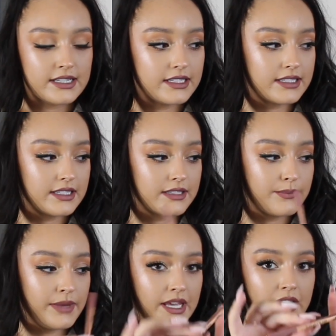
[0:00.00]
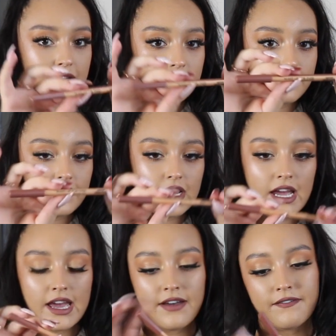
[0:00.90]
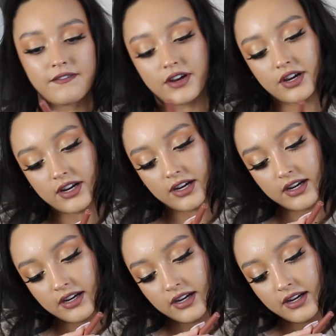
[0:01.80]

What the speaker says: is this Makeup Forever